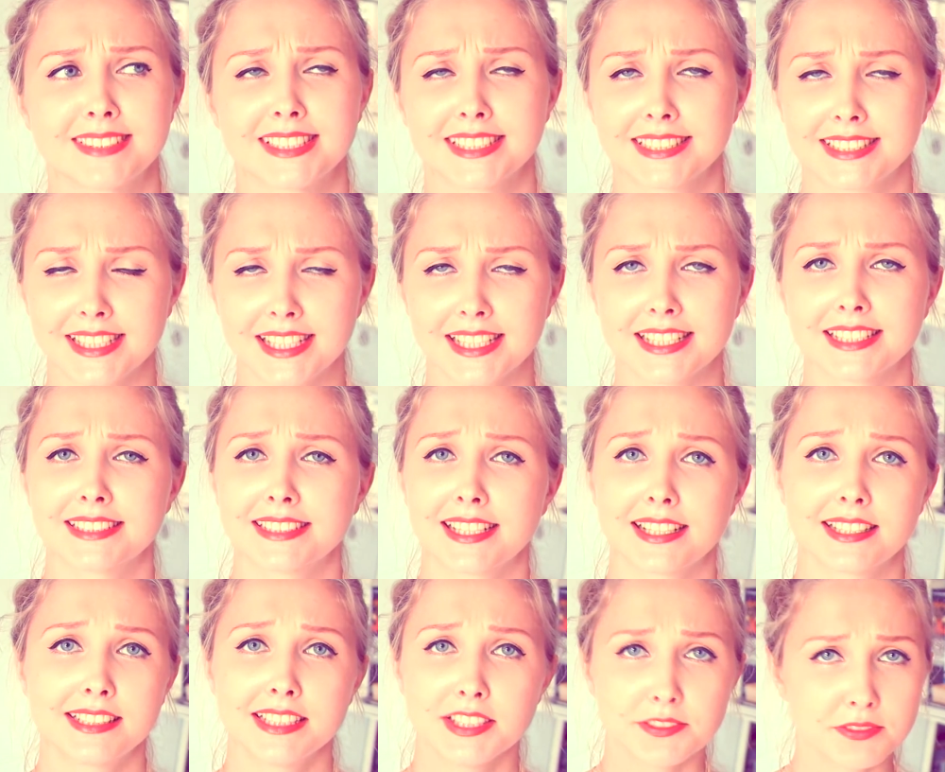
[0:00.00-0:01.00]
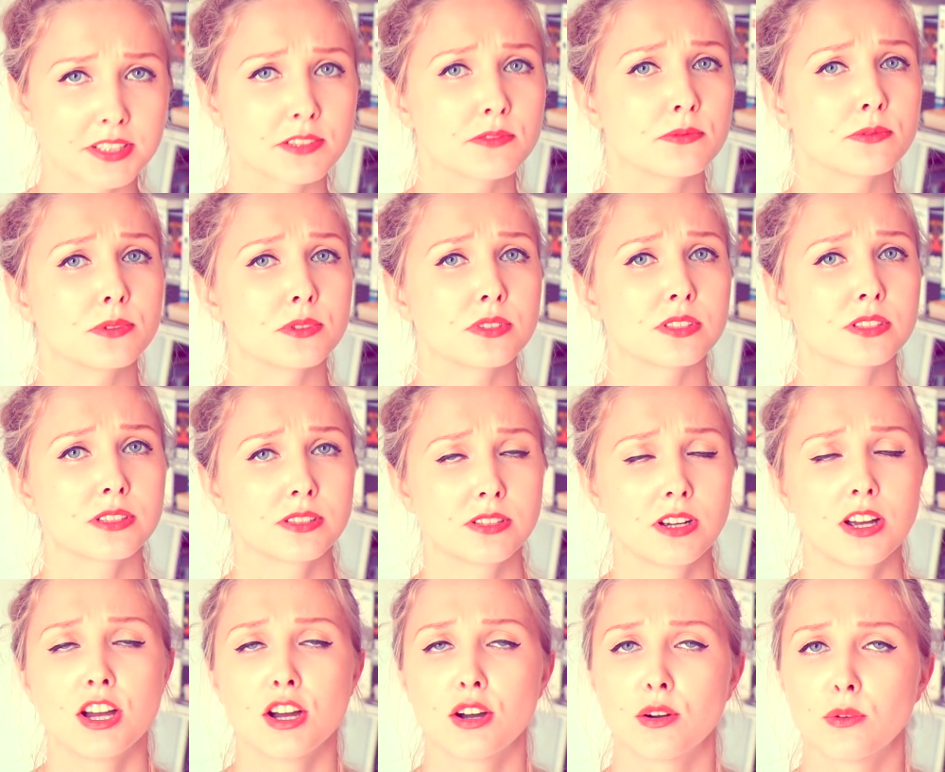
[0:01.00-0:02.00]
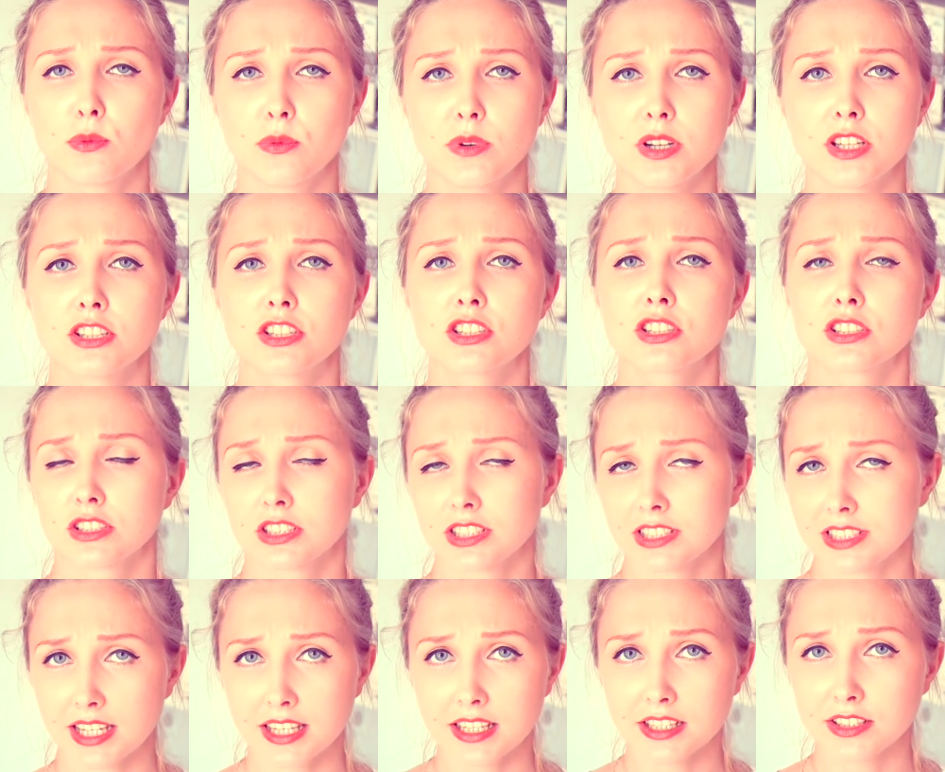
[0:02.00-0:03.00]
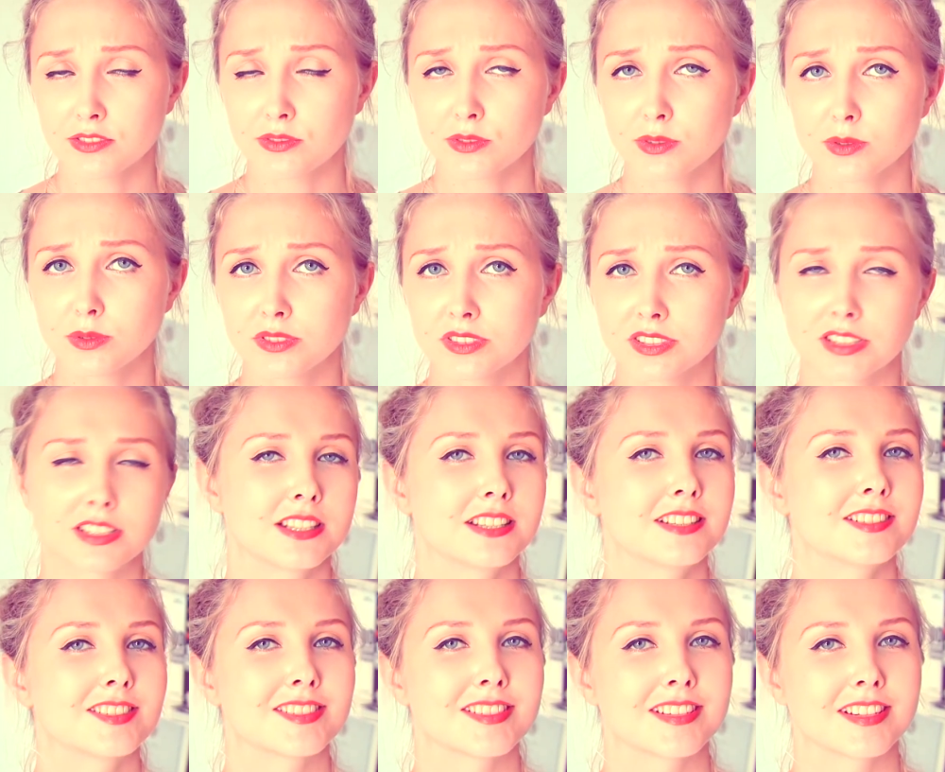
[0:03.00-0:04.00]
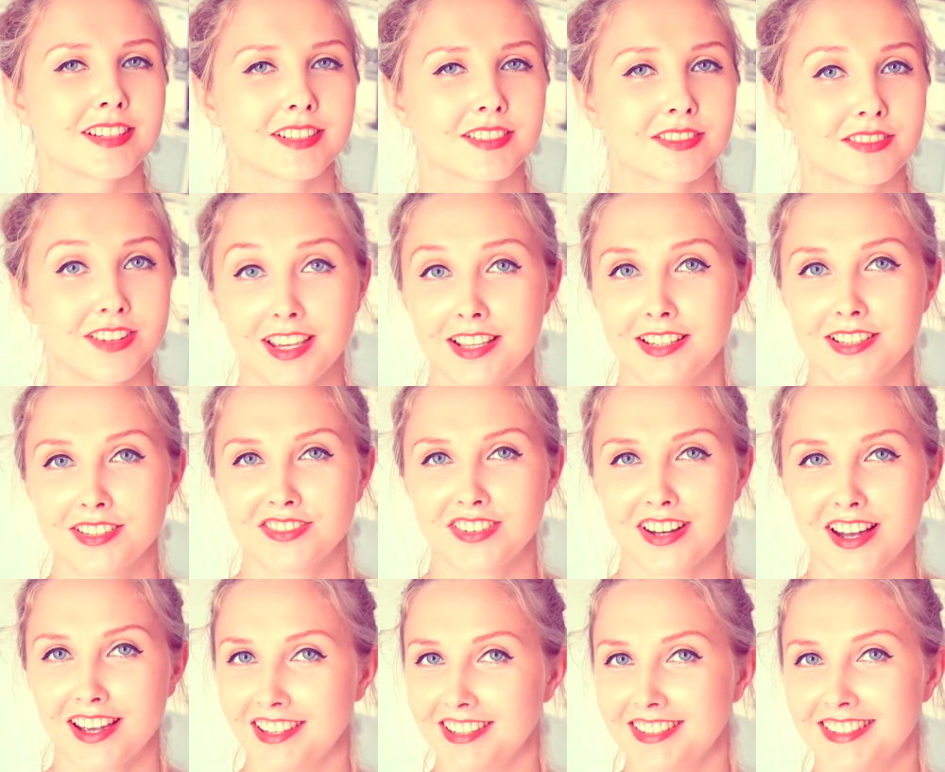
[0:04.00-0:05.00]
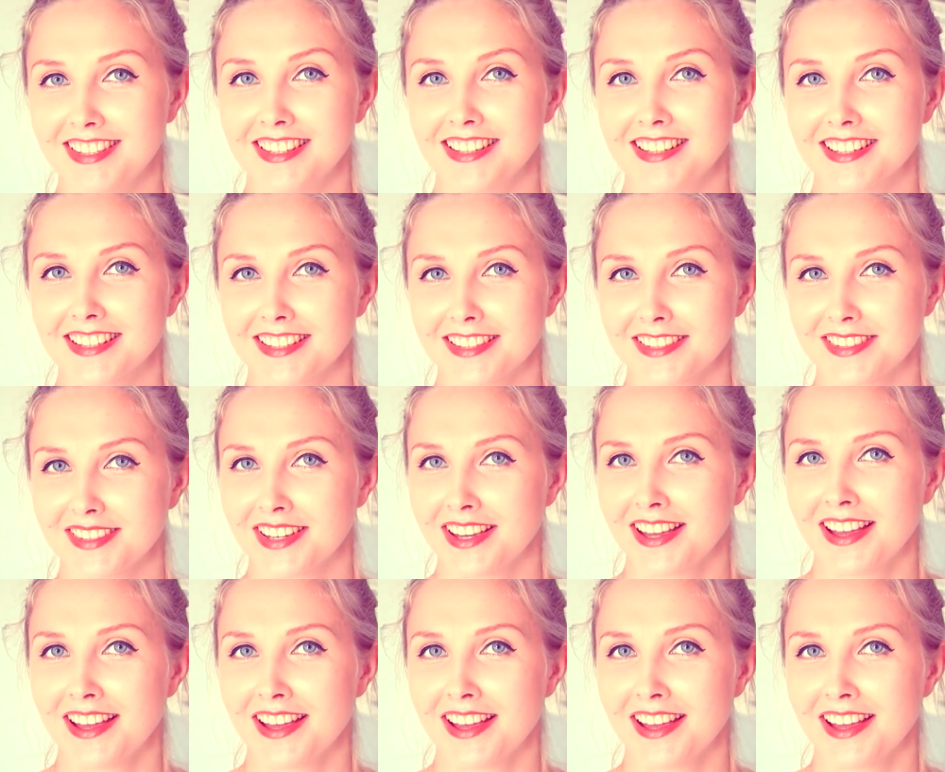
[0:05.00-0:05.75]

The scientific work which take roots in the creative ideas